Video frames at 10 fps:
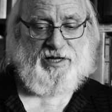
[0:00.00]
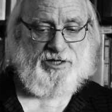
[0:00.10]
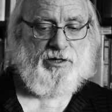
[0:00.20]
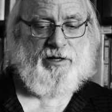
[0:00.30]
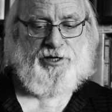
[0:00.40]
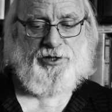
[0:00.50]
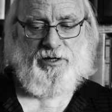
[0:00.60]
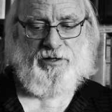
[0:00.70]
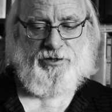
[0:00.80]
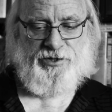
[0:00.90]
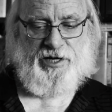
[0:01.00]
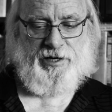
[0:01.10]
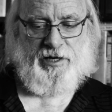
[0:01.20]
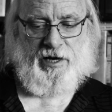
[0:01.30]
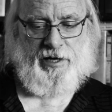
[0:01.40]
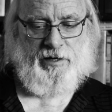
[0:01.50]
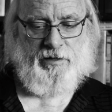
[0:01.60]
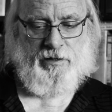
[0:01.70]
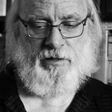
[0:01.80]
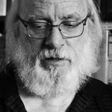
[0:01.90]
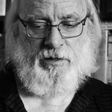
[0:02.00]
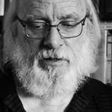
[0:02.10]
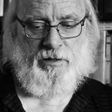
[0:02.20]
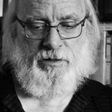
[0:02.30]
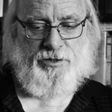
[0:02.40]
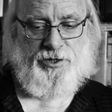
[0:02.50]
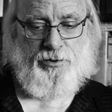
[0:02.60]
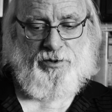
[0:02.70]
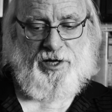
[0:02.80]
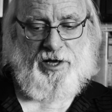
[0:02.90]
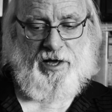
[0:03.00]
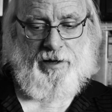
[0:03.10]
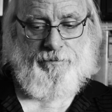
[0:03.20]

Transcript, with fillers: desolation under Zedekiah to the